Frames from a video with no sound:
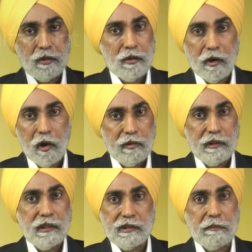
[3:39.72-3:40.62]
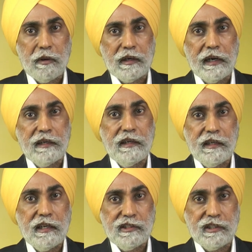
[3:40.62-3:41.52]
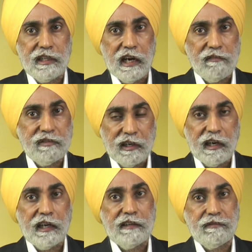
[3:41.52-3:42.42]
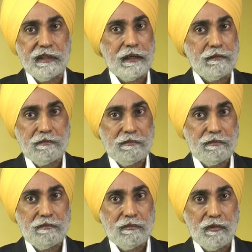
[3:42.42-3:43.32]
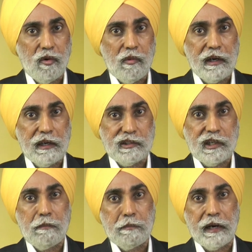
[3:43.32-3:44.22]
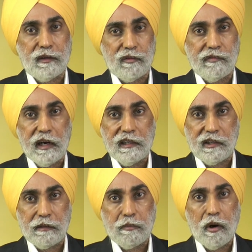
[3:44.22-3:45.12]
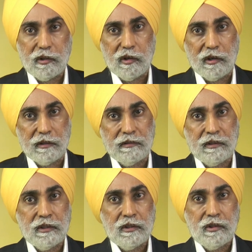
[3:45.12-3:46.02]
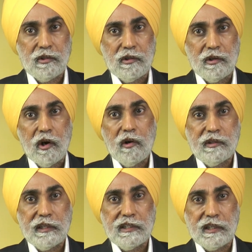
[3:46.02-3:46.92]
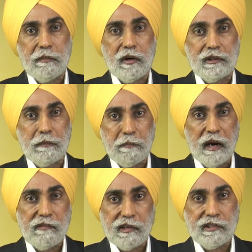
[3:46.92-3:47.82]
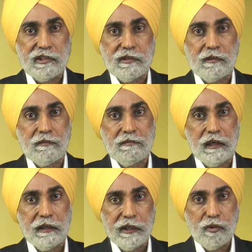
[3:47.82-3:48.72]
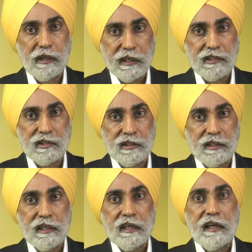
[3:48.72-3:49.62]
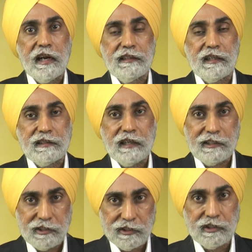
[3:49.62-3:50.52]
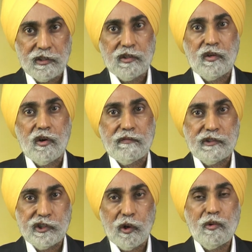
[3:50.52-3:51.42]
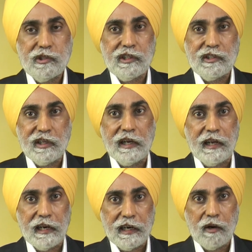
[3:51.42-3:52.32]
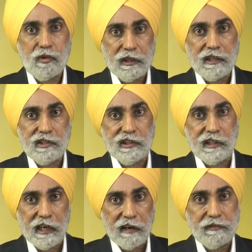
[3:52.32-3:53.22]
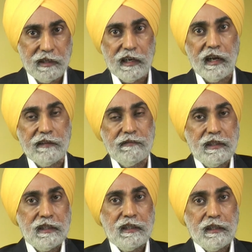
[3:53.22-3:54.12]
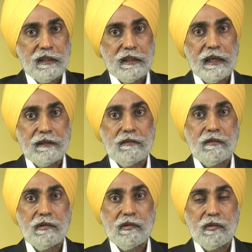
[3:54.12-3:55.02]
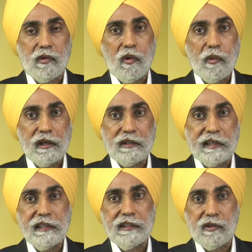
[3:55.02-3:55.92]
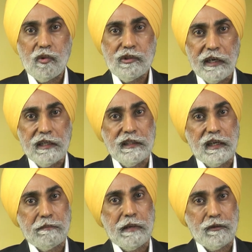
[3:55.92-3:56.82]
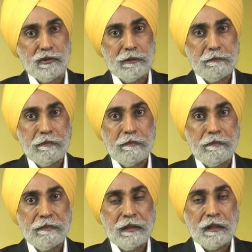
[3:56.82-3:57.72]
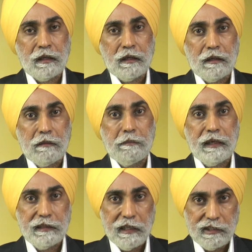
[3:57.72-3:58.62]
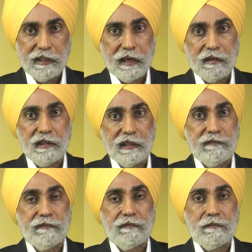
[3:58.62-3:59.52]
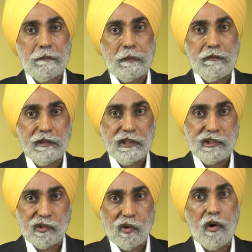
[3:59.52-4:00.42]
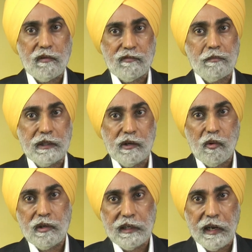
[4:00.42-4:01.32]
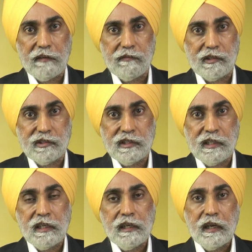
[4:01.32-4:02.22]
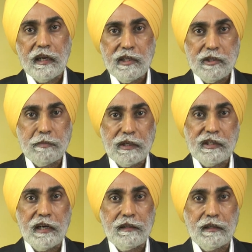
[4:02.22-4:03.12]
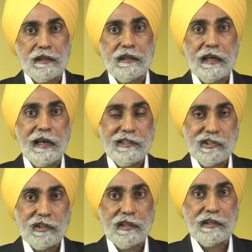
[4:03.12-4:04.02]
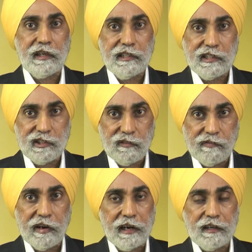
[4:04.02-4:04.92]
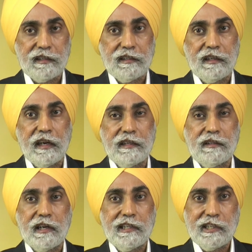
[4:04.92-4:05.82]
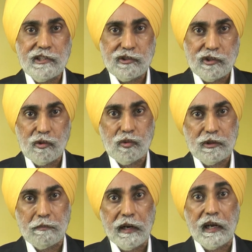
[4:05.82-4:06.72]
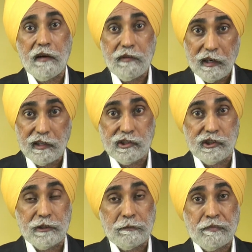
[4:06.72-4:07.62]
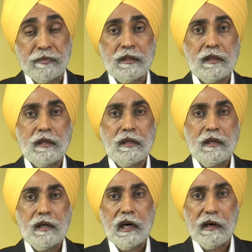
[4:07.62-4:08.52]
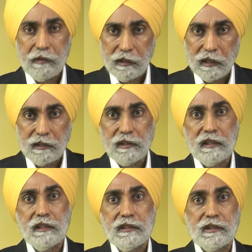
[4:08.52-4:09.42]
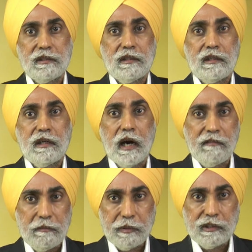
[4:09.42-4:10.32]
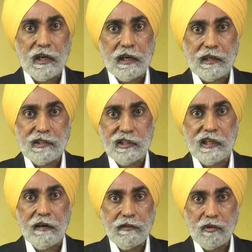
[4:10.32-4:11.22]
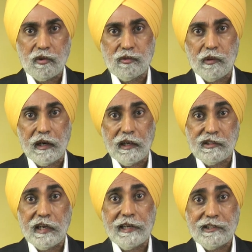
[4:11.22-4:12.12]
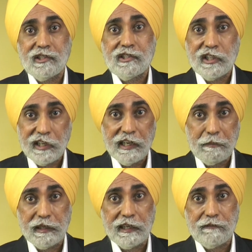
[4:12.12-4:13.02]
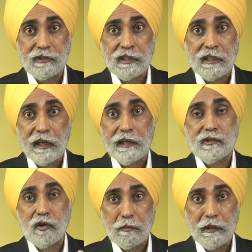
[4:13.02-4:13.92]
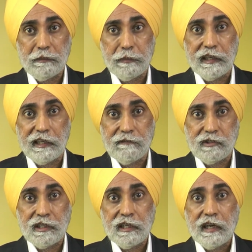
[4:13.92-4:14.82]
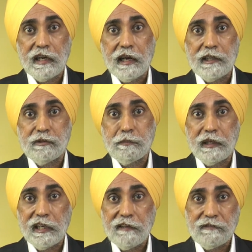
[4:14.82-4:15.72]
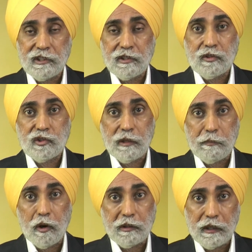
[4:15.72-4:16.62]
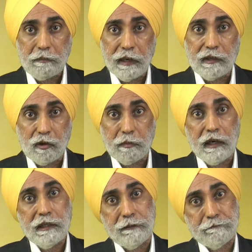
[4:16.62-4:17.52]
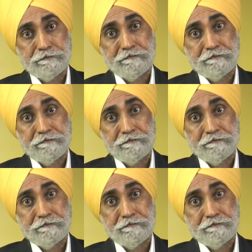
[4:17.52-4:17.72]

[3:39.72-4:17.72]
All these about entities in the afterlife that no one has come back to file a report on. All these about the powers, the duties, and the tasks of soldiers and accountants in the afterlife that no one really knows anything about. But this narrative, which is drawn the old canvas, is presented as a religious fact and a religious truth by our clergy, our granthis, our pracharaks in our gurdwaras as Sikhi beliefs, as Gurmat beliefs, as beliefs supported by Gurbani.